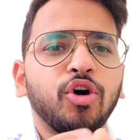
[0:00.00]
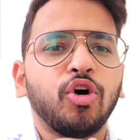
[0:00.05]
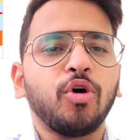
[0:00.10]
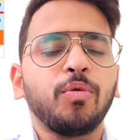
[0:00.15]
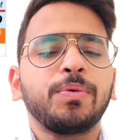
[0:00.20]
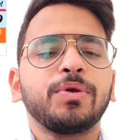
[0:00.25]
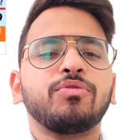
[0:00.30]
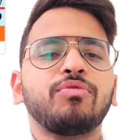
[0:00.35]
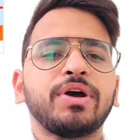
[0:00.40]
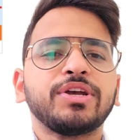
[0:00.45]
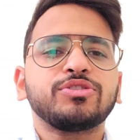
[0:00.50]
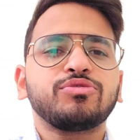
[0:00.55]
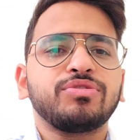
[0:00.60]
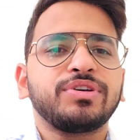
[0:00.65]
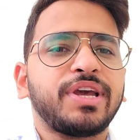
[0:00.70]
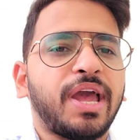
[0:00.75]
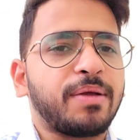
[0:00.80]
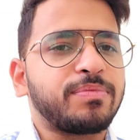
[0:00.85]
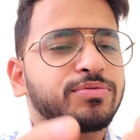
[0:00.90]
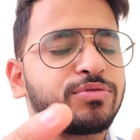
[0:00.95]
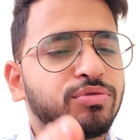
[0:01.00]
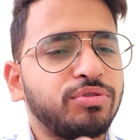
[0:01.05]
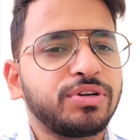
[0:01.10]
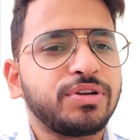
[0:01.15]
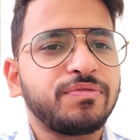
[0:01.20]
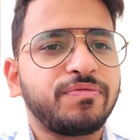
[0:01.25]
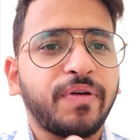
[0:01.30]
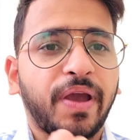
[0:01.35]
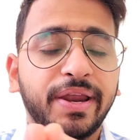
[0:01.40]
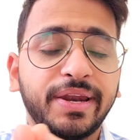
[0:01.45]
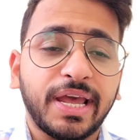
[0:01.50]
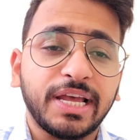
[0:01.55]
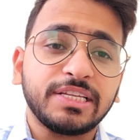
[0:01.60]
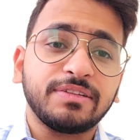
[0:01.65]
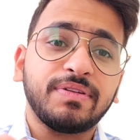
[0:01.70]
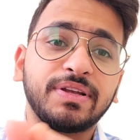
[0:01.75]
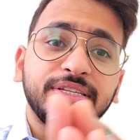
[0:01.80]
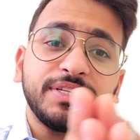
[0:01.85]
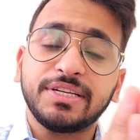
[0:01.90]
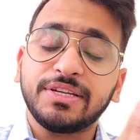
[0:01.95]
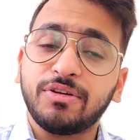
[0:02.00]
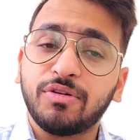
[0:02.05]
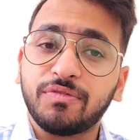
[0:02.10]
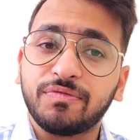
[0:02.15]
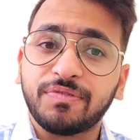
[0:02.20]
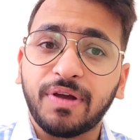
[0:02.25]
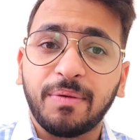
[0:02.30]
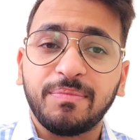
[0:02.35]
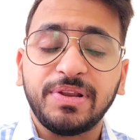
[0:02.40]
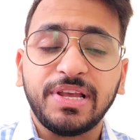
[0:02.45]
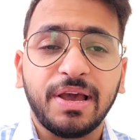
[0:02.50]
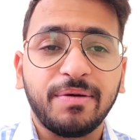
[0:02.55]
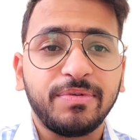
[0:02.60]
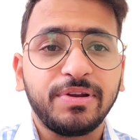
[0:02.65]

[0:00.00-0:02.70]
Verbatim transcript: Hope you guys are doing absolutely fine as well as in your family.